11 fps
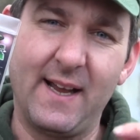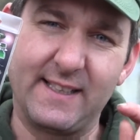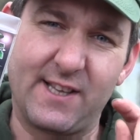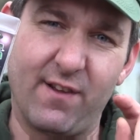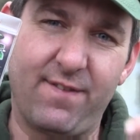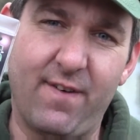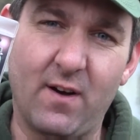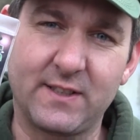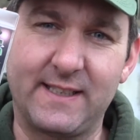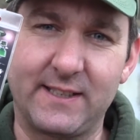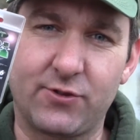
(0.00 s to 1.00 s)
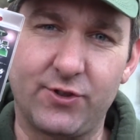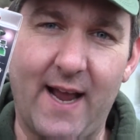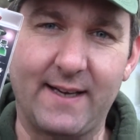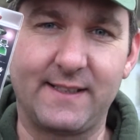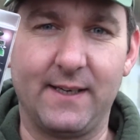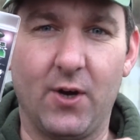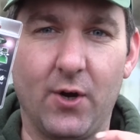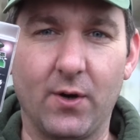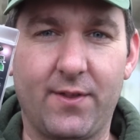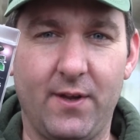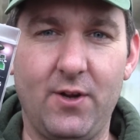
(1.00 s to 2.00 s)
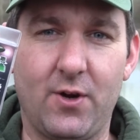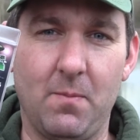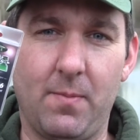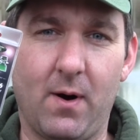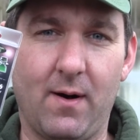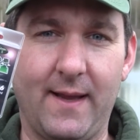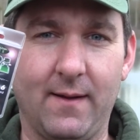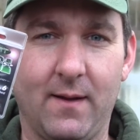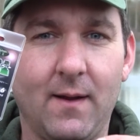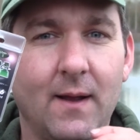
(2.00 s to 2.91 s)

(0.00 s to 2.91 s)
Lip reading: it's the fastest reacting hook that you can buy.